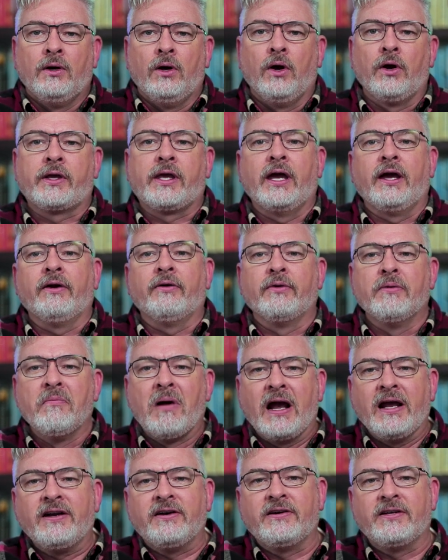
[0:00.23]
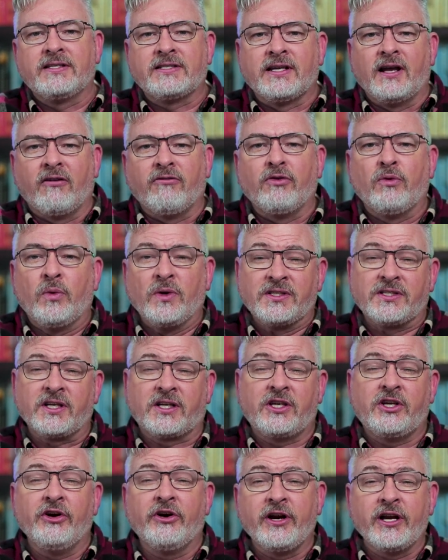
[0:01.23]
Okay, reminder to self, when
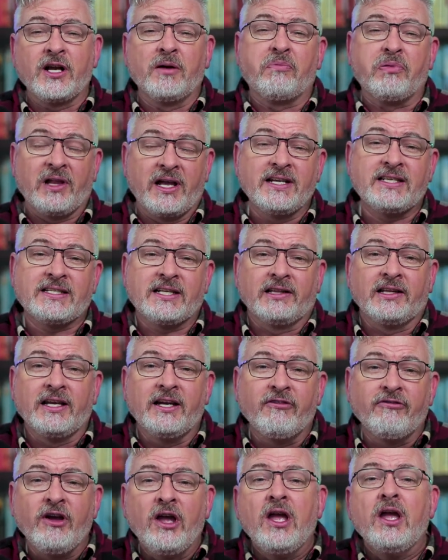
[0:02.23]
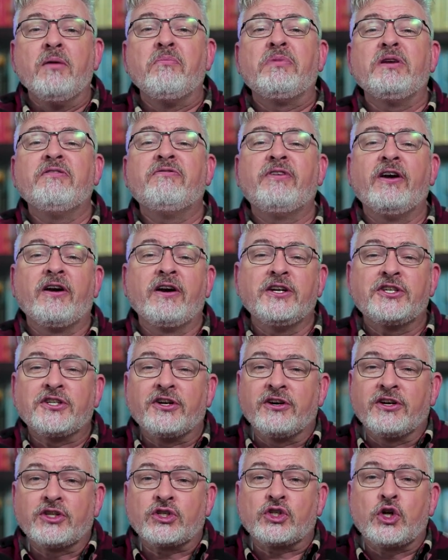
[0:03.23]
securing a place to live, be very
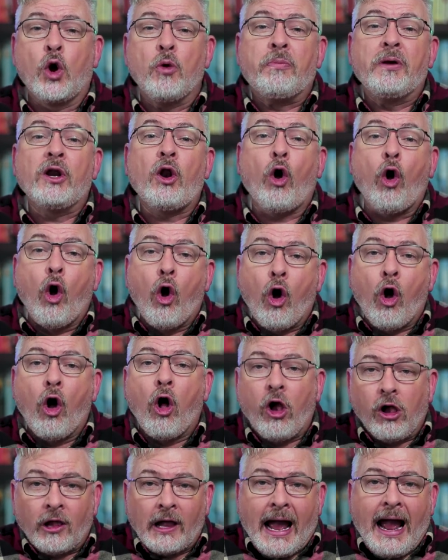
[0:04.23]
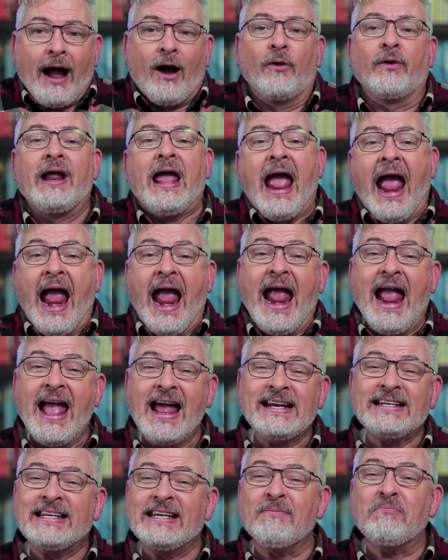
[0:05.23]
sure to scope it all out
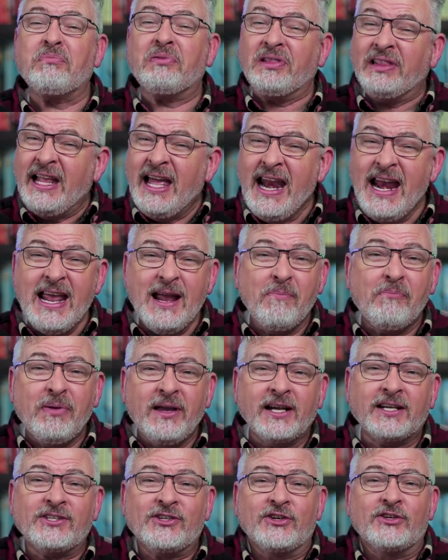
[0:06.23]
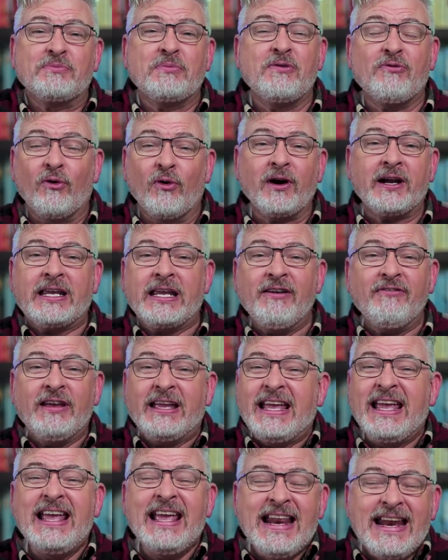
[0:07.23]
and get plenty of pictures before
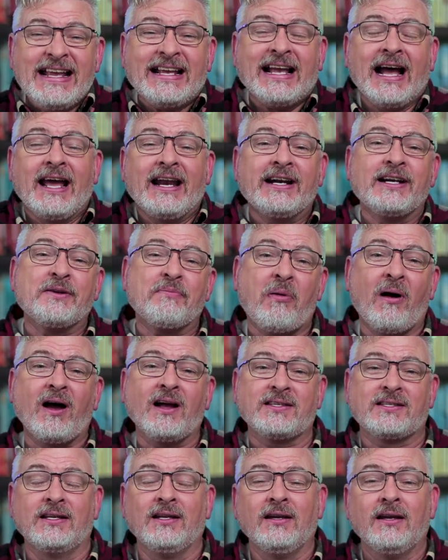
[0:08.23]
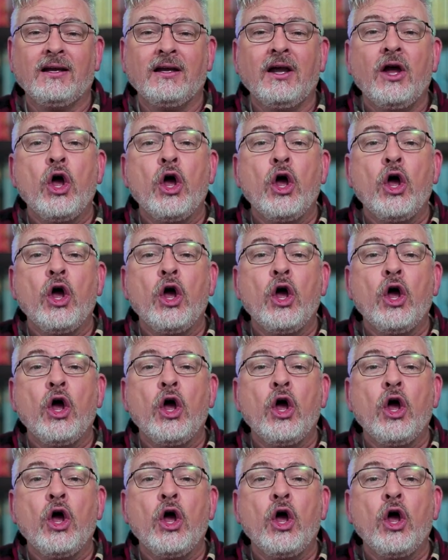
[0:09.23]
giving any kind of deposit.